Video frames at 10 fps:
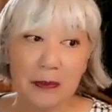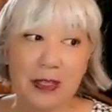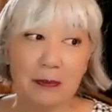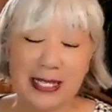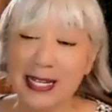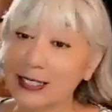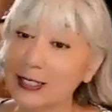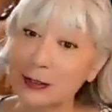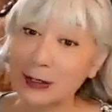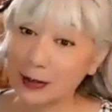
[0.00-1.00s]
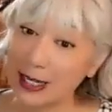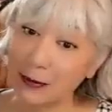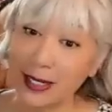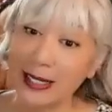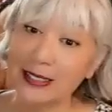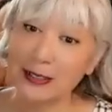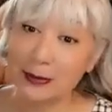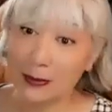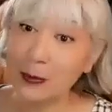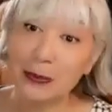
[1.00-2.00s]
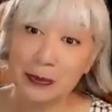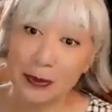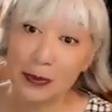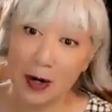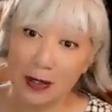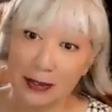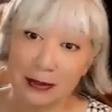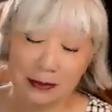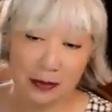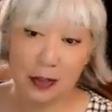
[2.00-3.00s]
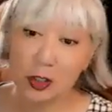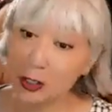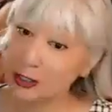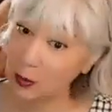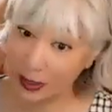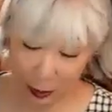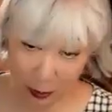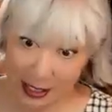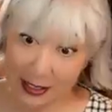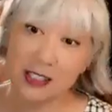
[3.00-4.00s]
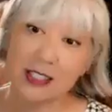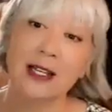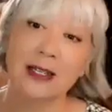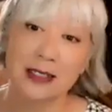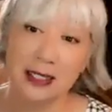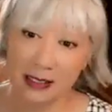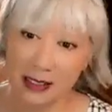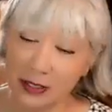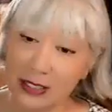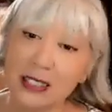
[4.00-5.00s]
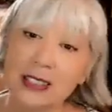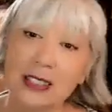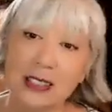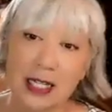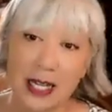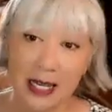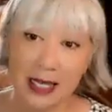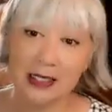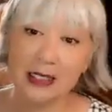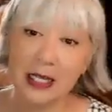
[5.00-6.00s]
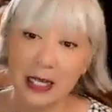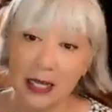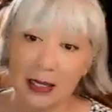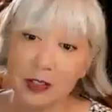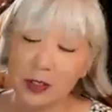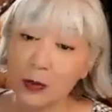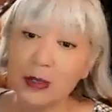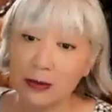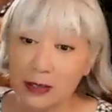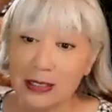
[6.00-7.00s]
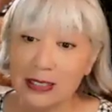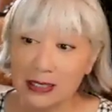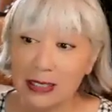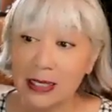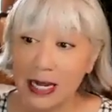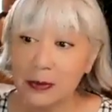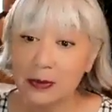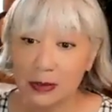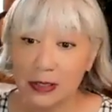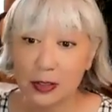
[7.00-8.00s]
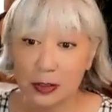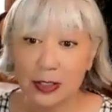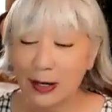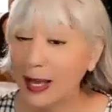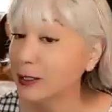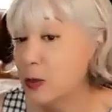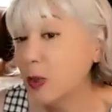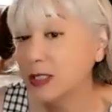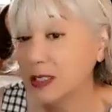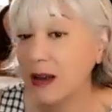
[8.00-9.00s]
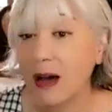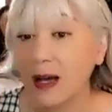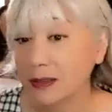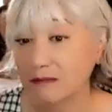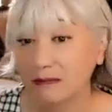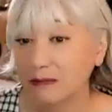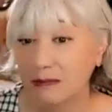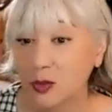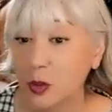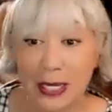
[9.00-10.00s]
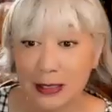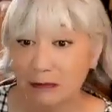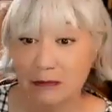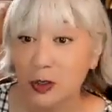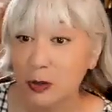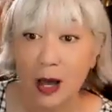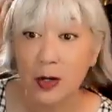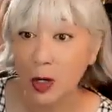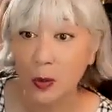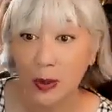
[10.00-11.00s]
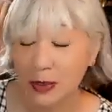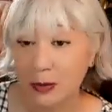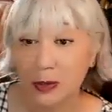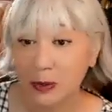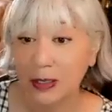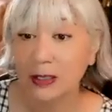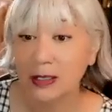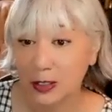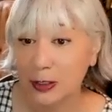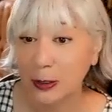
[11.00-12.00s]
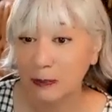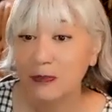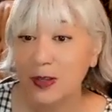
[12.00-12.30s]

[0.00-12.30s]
because there's no set rate, there are people who are charging way too much and taking advantage. And so there is an absolute concern here, and who are just not trained, do not know what they're doing. And so